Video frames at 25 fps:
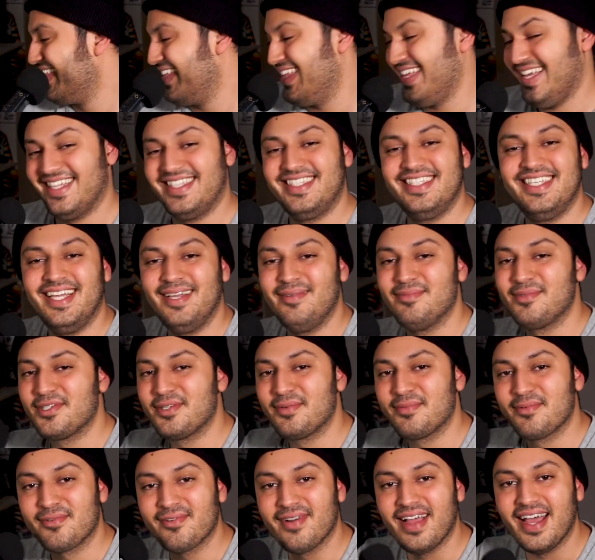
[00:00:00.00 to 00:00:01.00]
That seems
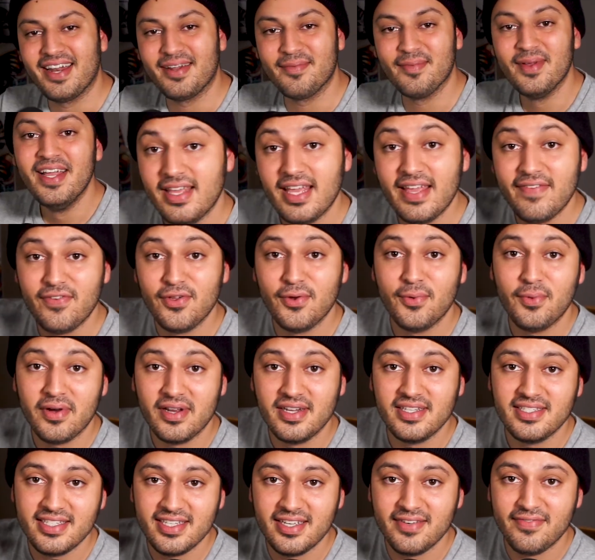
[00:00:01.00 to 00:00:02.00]
super random. If you
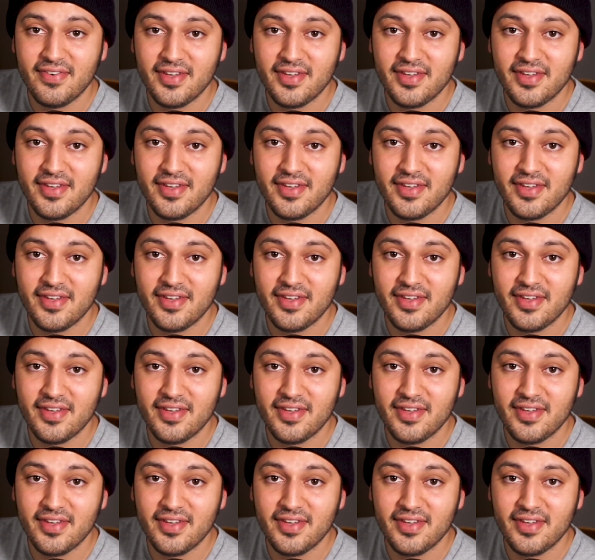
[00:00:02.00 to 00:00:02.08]
want to see a